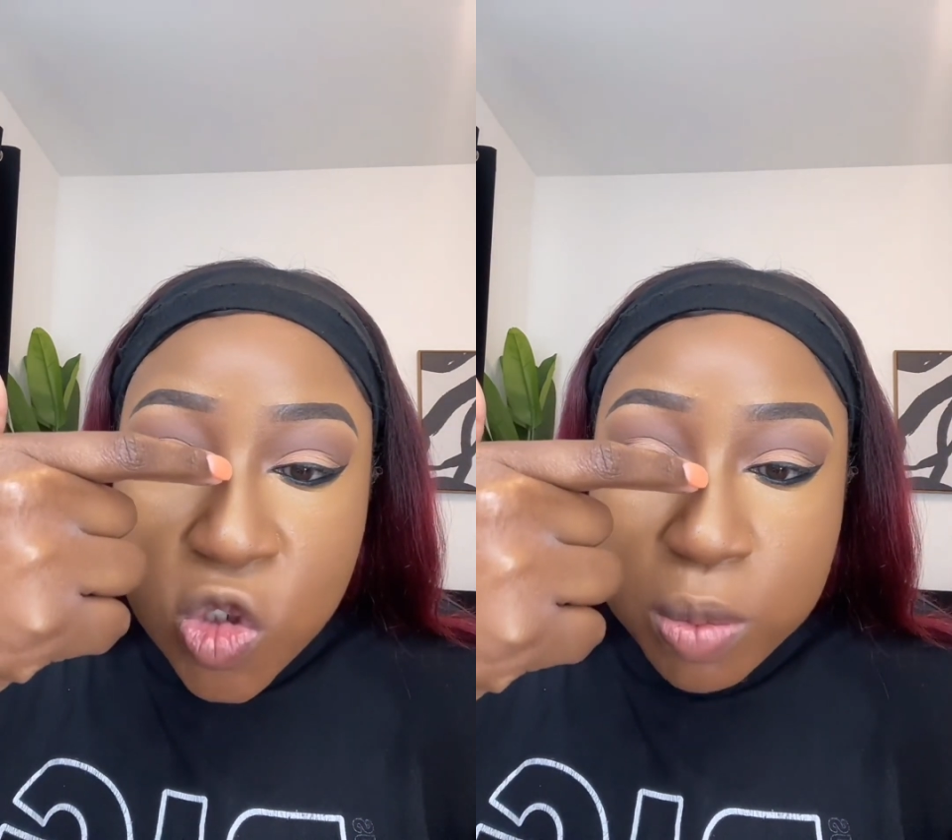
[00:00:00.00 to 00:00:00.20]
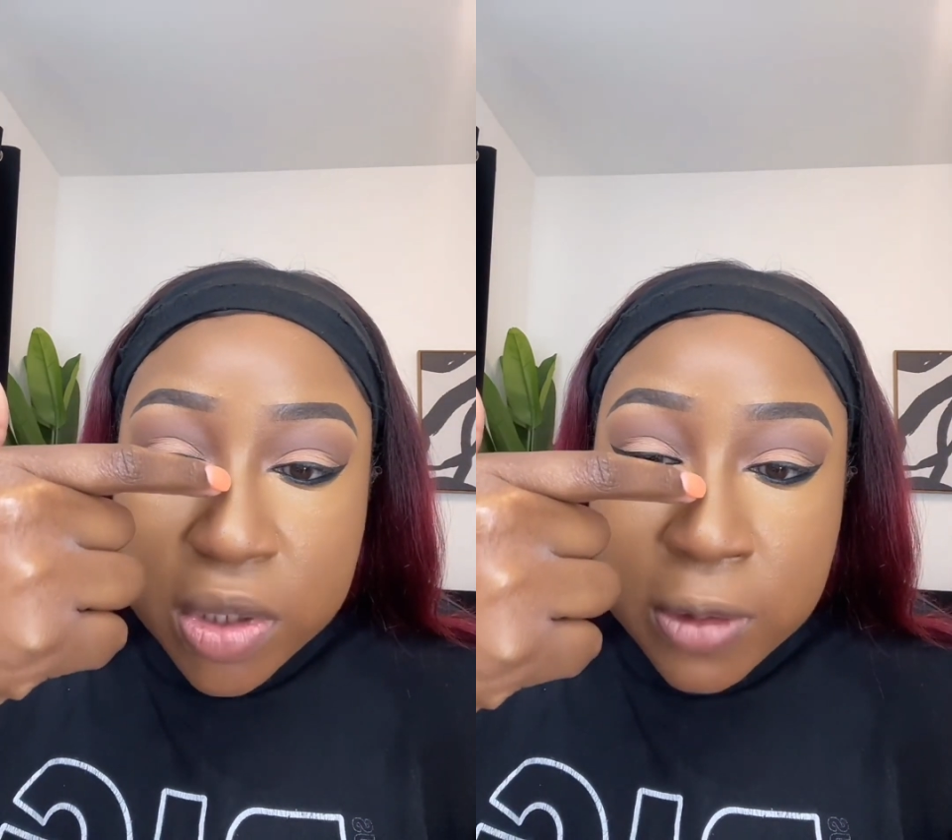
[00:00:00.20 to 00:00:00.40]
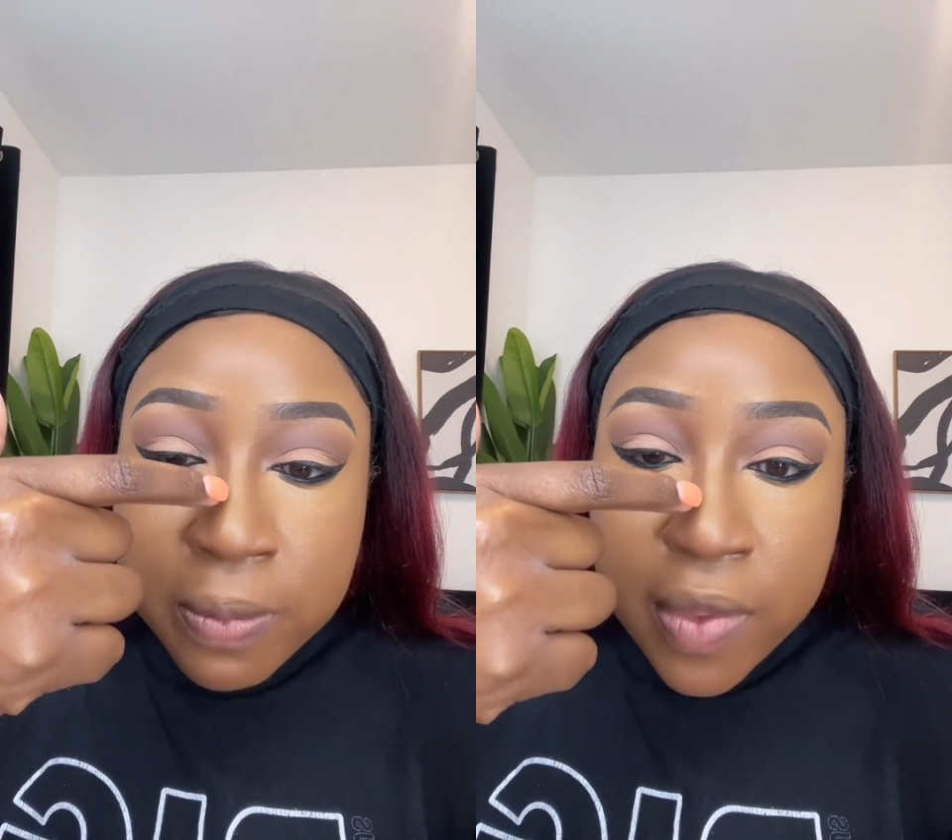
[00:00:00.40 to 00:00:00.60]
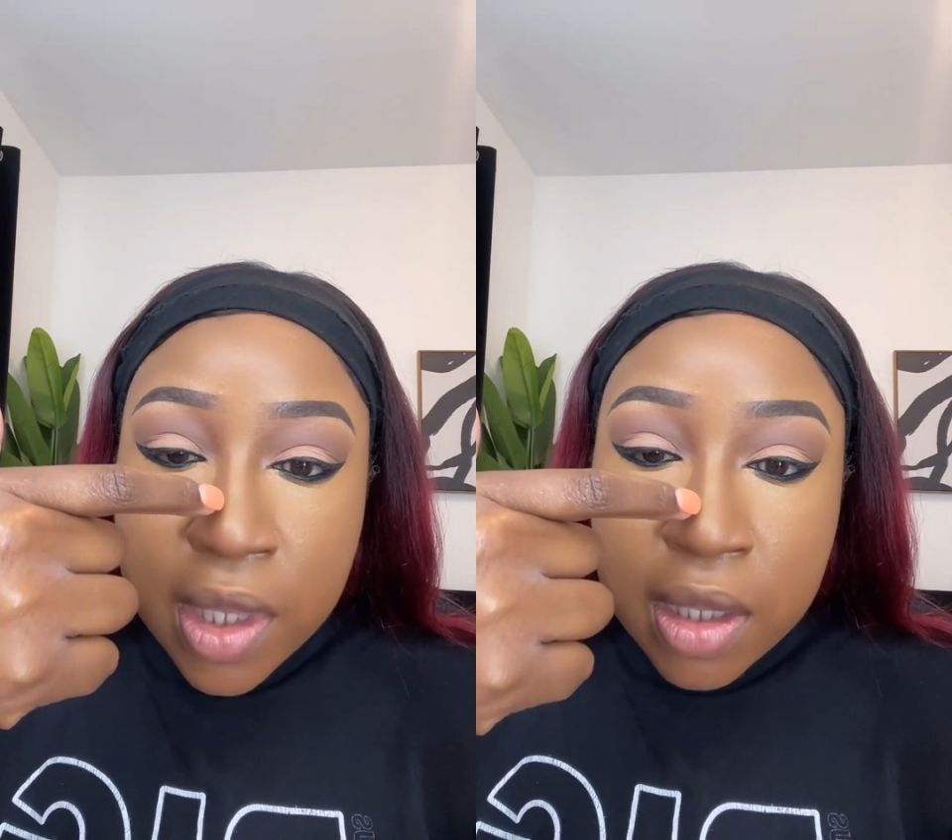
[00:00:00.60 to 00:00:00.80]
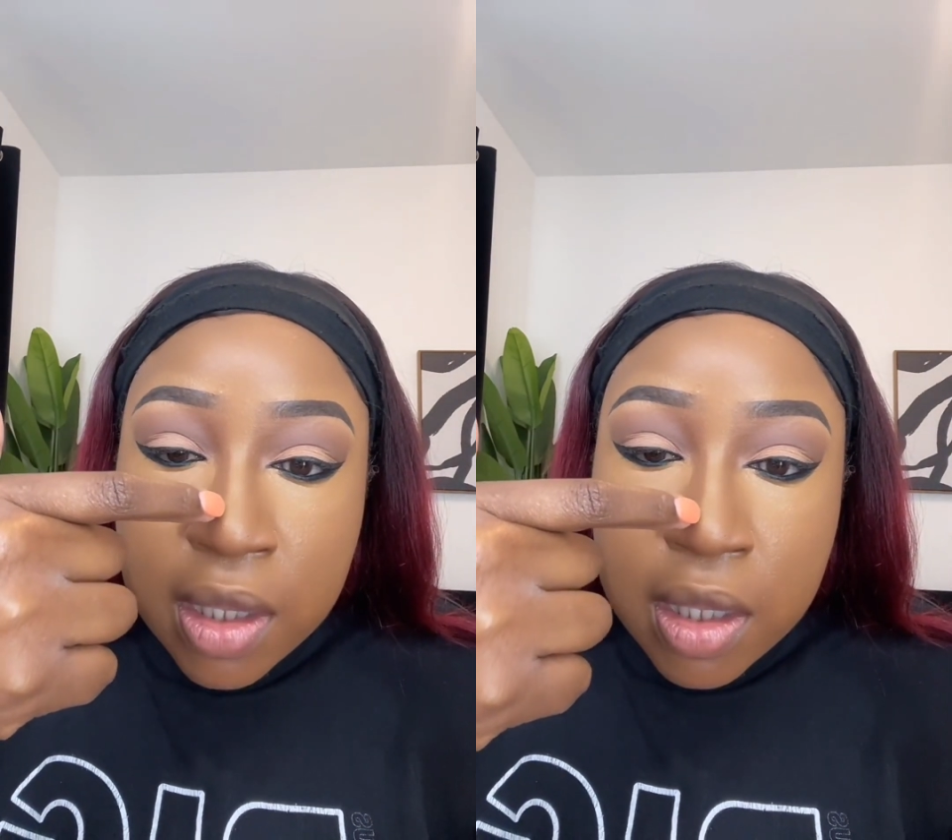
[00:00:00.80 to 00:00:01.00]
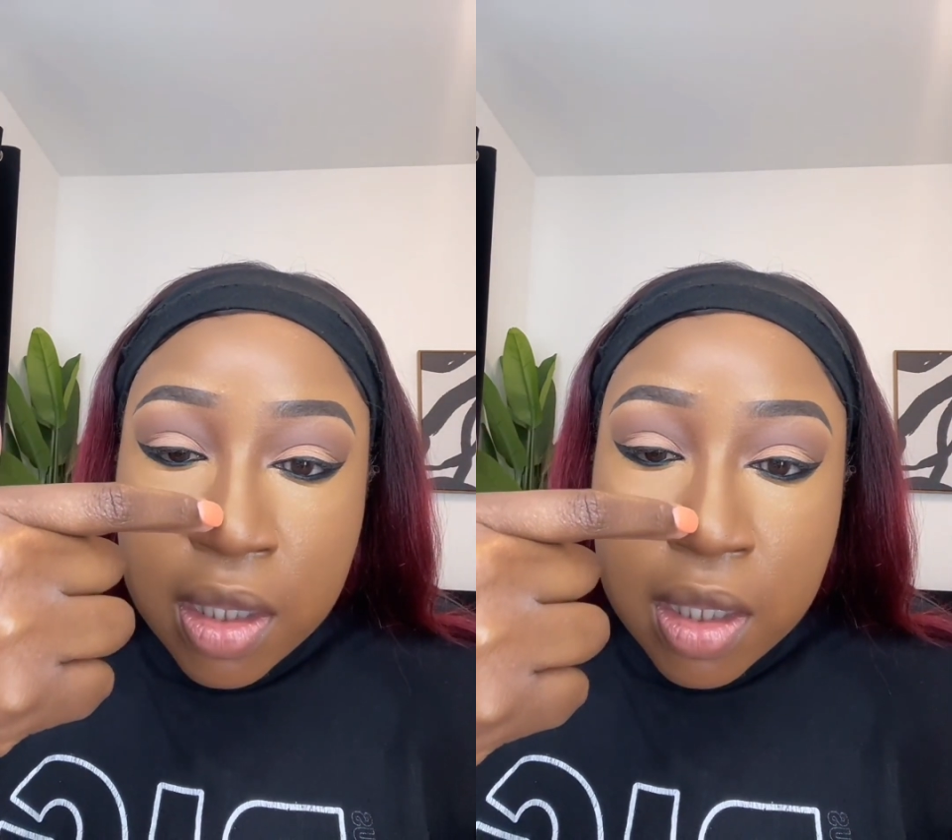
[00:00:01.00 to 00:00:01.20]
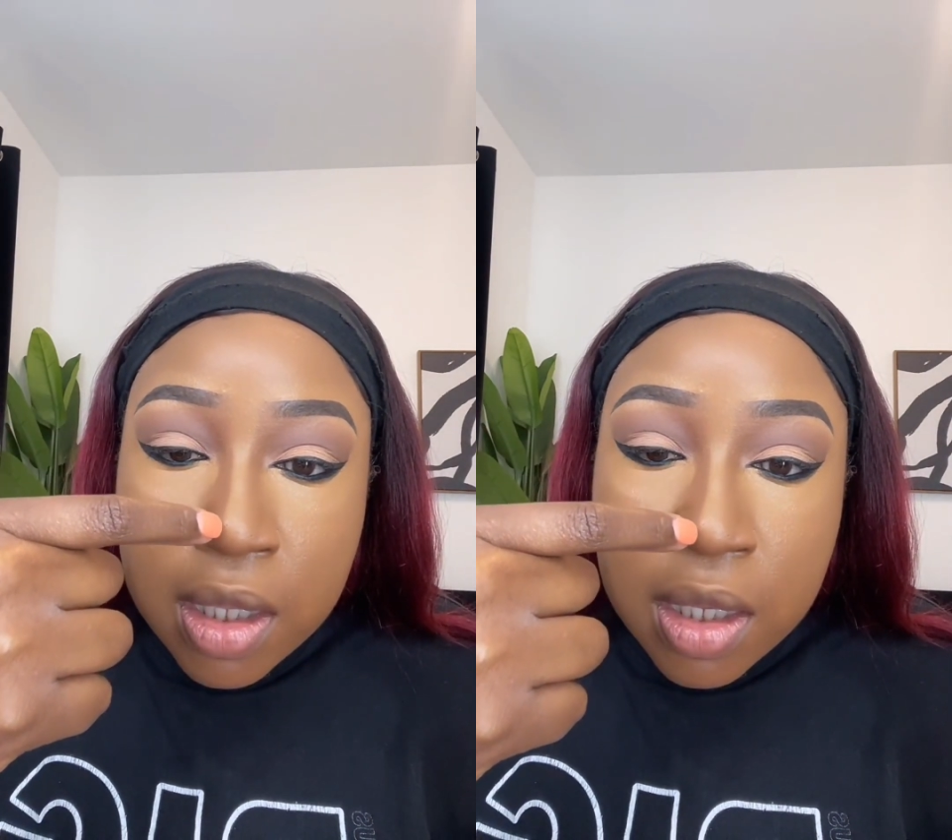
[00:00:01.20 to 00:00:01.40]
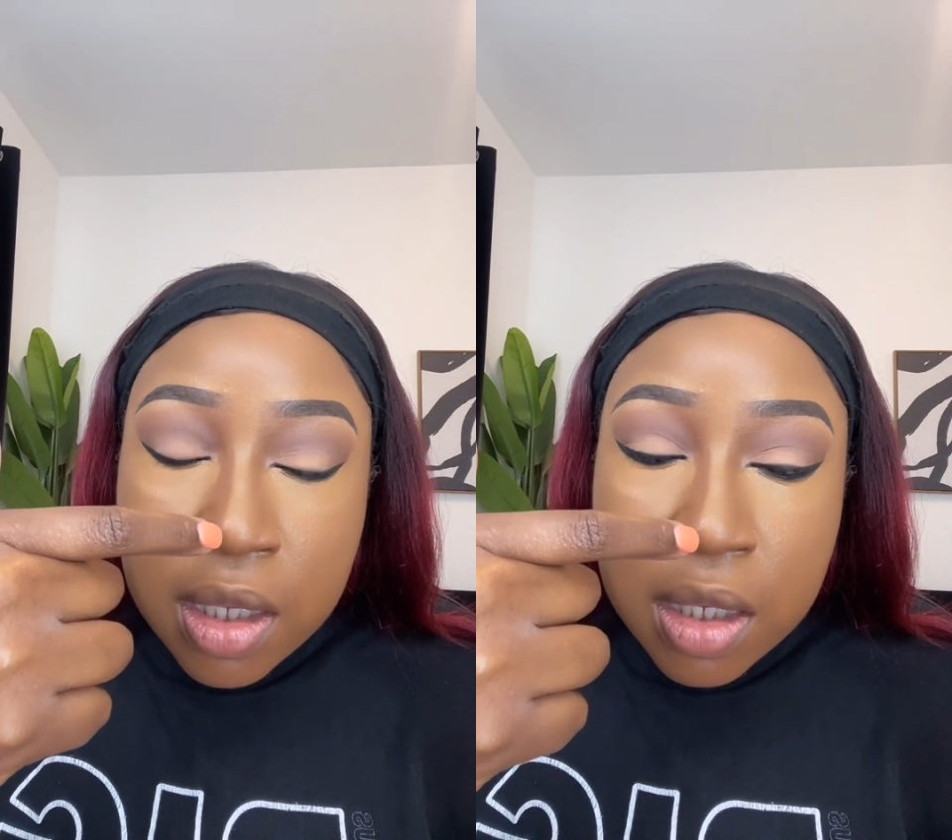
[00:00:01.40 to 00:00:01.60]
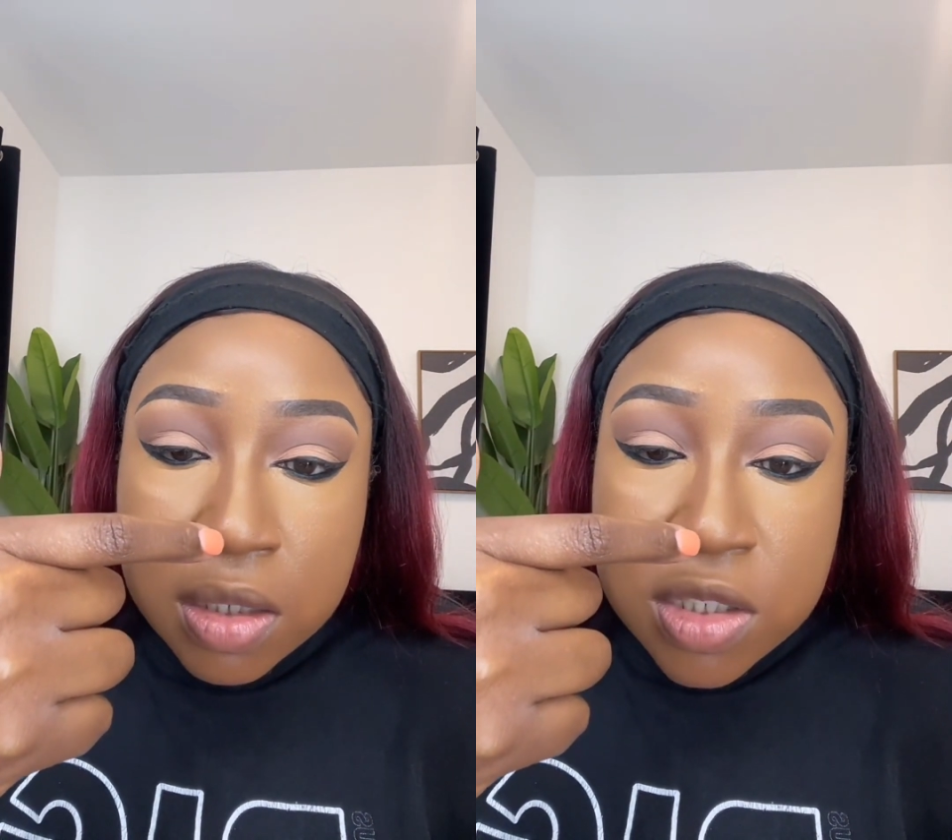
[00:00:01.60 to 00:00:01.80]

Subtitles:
on